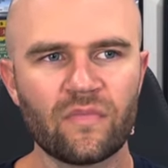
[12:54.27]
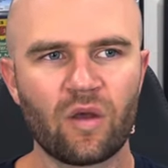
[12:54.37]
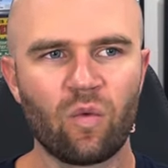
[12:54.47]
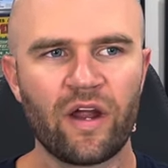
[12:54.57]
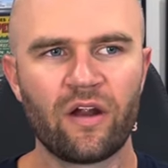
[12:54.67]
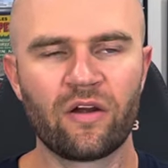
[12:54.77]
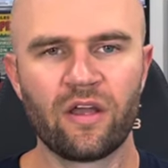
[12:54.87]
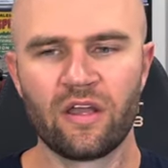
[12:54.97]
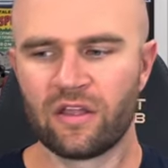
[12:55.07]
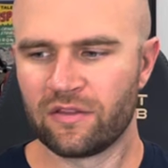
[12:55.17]
where
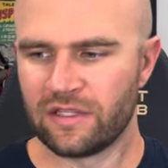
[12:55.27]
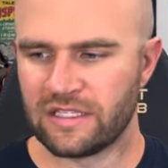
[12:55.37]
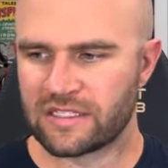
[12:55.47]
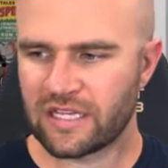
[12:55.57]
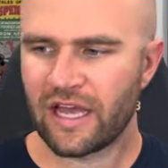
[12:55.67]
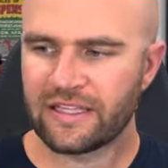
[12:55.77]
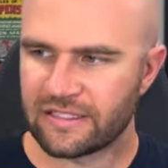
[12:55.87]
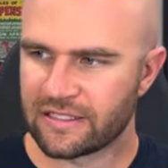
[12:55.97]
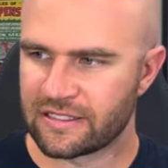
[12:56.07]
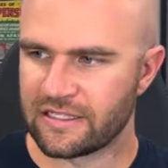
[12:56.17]
these
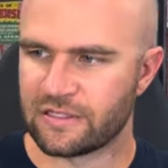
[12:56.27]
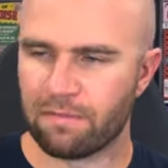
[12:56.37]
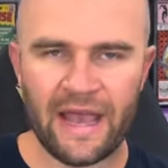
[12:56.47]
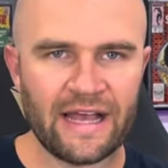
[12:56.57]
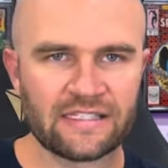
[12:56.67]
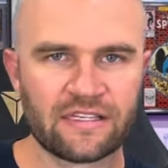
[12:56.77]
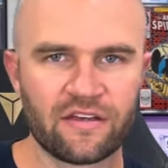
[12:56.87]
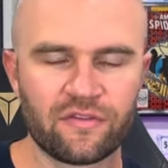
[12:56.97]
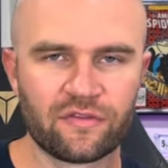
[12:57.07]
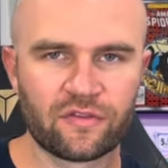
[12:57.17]
titans, these
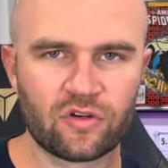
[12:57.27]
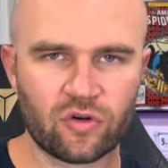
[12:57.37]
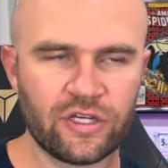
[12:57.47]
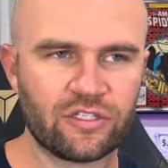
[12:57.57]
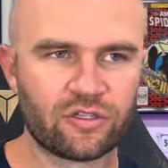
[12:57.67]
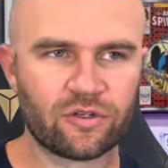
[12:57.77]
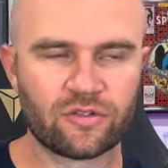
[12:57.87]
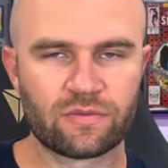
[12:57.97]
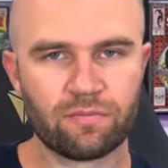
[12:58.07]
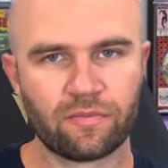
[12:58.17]
massive
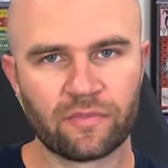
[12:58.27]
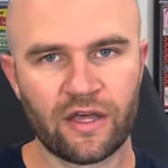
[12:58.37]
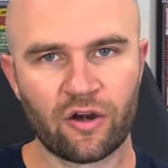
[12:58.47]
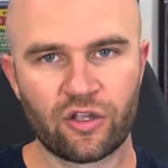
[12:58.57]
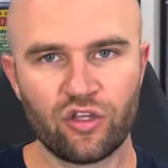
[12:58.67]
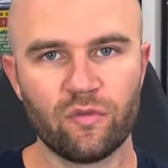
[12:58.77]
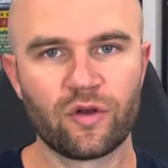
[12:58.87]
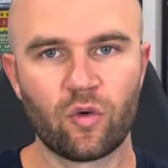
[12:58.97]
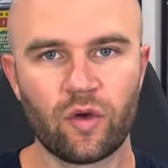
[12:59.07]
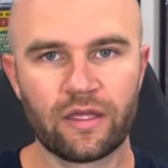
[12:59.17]
creatures that are
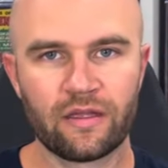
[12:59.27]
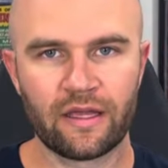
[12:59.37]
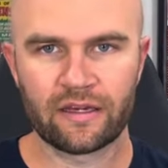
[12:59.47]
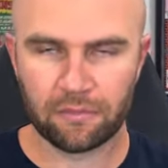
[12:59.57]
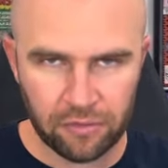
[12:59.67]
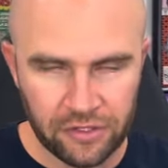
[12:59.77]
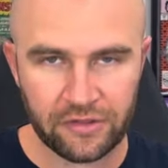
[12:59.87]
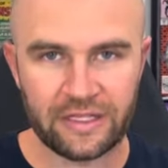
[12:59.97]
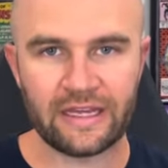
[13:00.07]
humanoid and completely